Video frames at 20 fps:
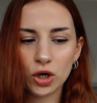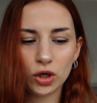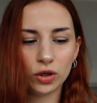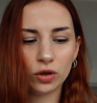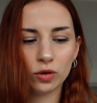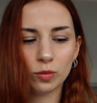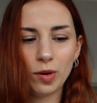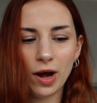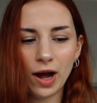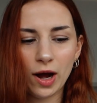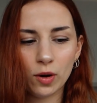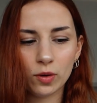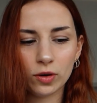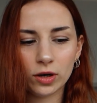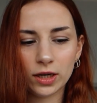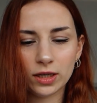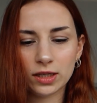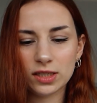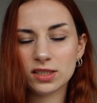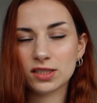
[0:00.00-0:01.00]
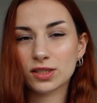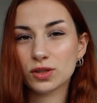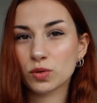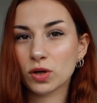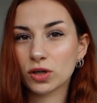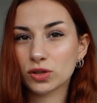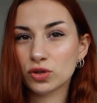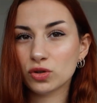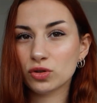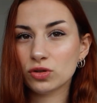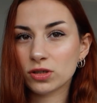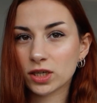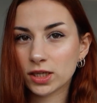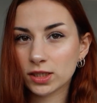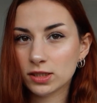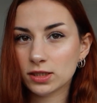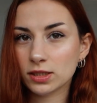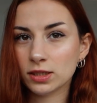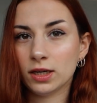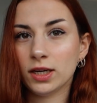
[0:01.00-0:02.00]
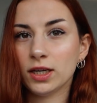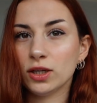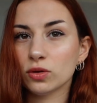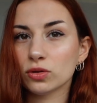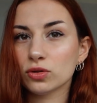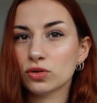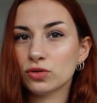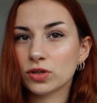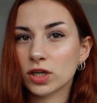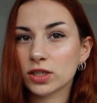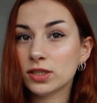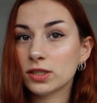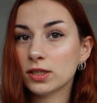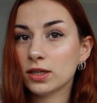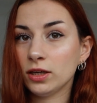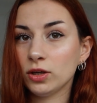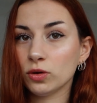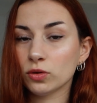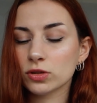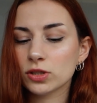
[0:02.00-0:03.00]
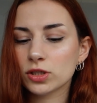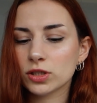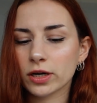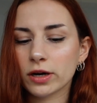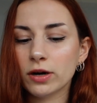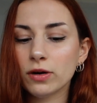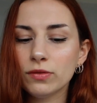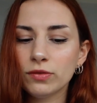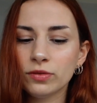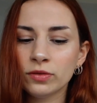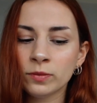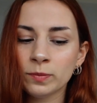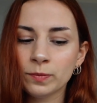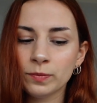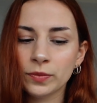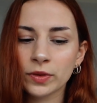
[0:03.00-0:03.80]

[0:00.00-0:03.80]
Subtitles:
your power, and it's as well strengthening your trust in yourself,